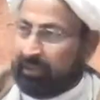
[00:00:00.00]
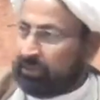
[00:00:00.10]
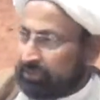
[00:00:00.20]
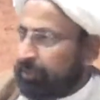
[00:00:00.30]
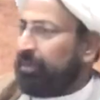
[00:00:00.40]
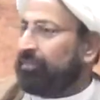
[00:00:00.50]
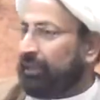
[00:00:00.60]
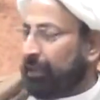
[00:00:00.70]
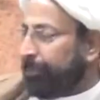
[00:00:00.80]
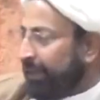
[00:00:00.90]
some of
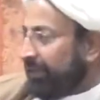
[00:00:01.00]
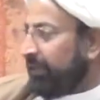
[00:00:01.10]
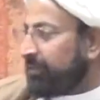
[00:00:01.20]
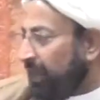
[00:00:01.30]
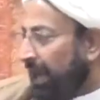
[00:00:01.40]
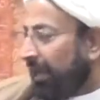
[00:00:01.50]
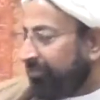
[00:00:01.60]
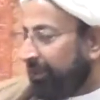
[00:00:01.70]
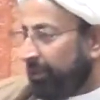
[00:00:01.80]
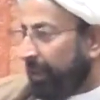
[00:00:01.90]
the companions
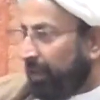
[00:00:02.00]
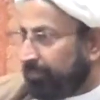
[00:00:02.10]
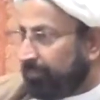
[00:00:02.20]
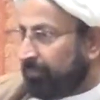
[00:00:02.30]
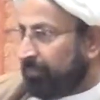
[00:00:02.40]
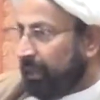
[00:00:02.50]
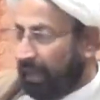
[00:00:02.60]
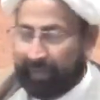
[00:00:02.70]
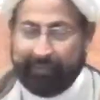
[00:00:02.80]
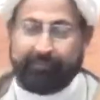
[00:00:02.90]
of Imam
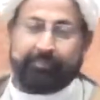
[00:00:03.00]
Ali.